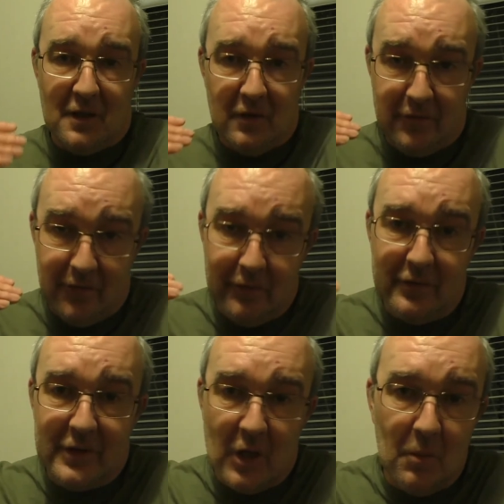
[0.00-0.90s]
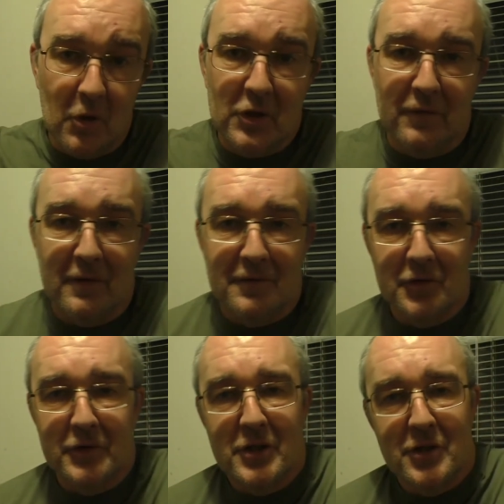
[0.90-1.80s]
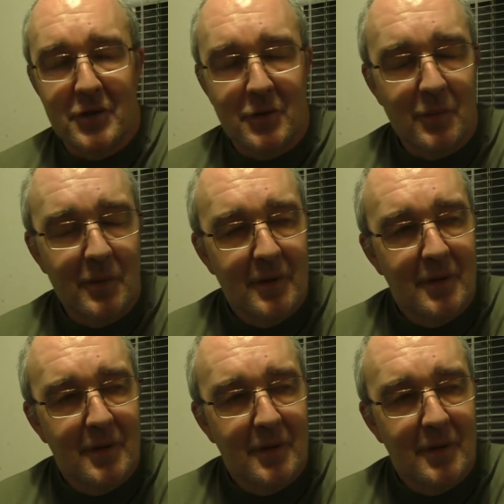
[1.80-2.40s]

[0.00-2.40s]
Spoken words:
go through so much of the footage to